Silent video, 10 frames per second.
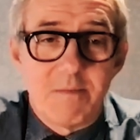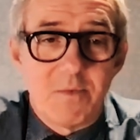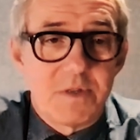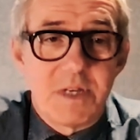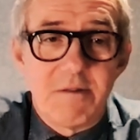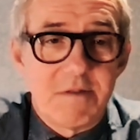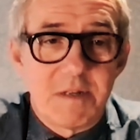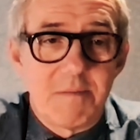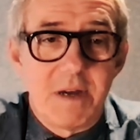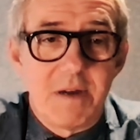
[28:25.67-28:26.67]
more secrets
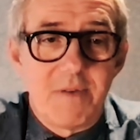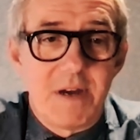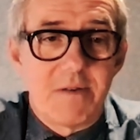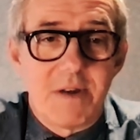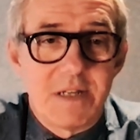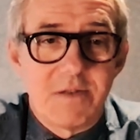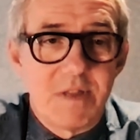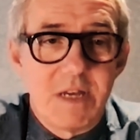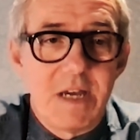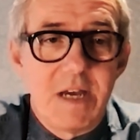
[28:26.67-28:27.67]
to be unveiled later
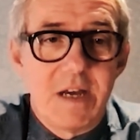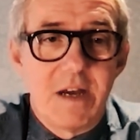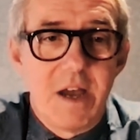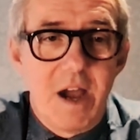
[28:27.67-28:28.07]
in the year.